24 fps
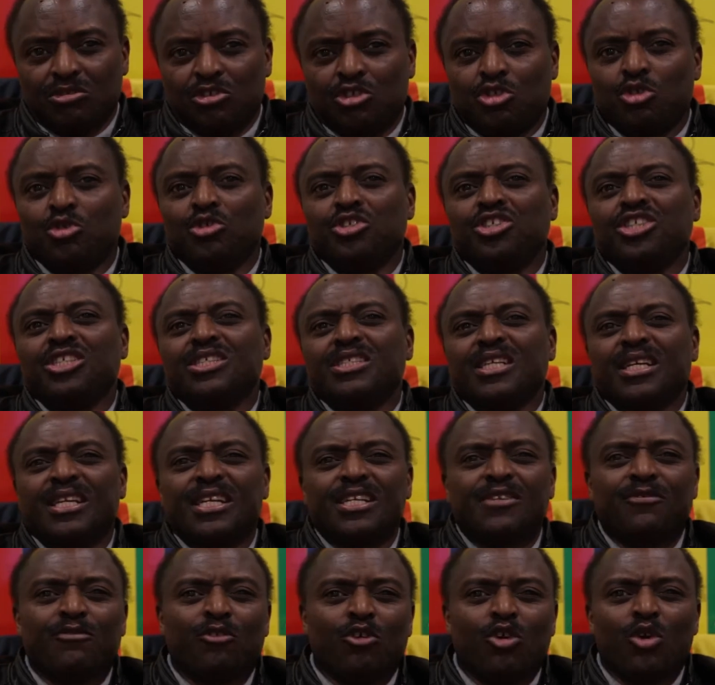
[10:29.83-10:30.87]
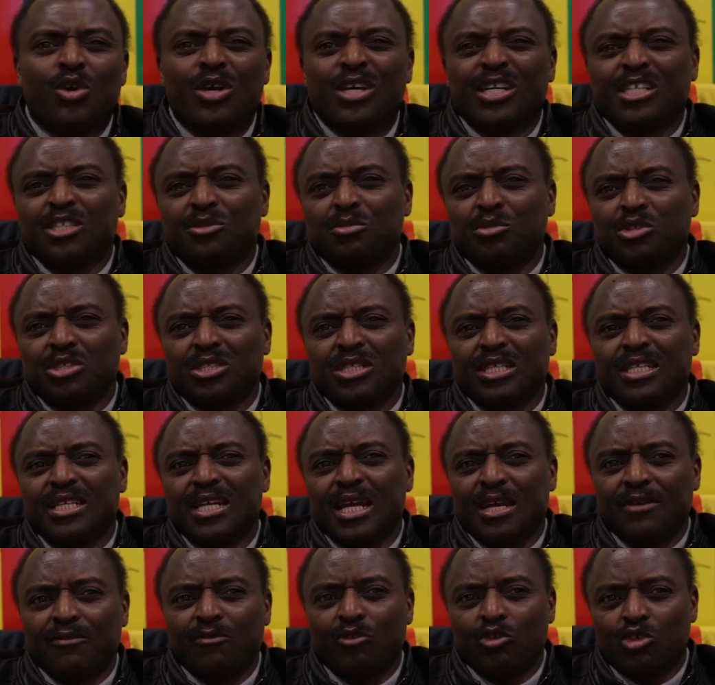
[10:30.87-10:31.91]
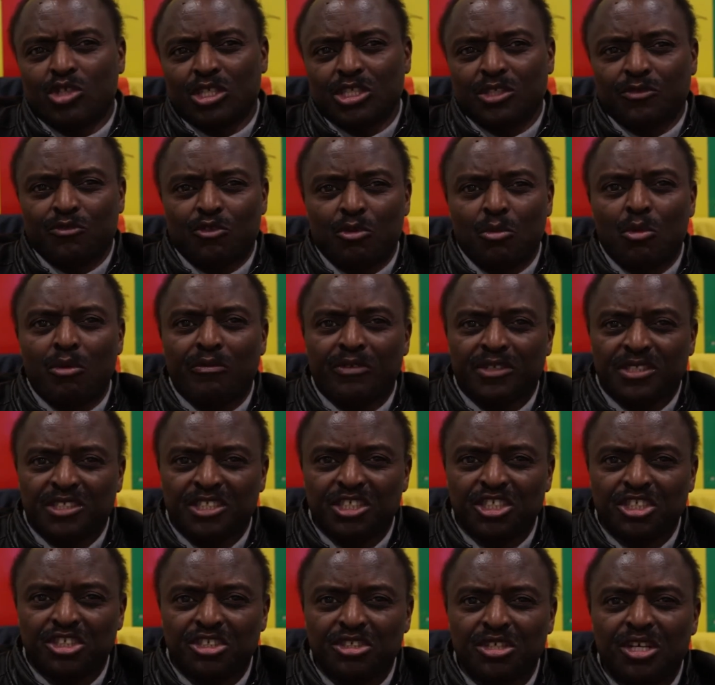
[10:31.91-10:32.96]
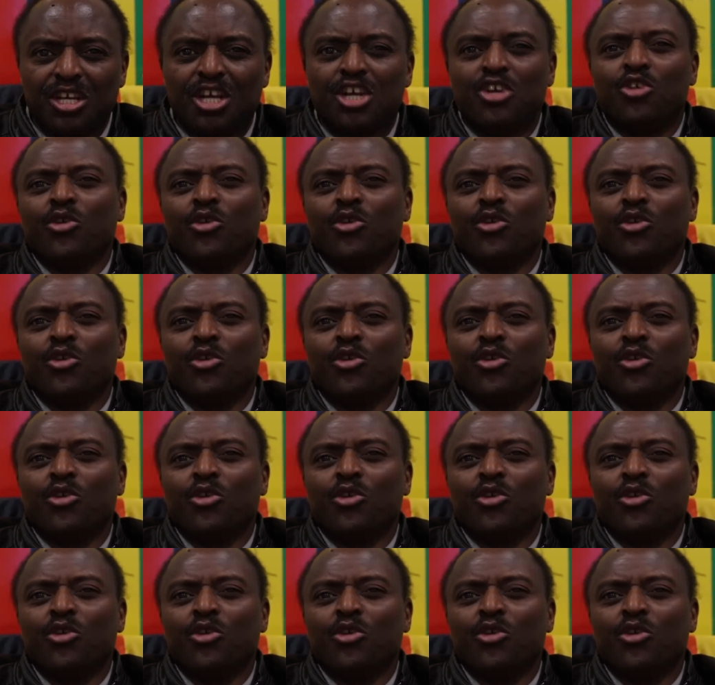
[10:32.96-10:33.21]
Huge internet following is mostly non-voters from overseas.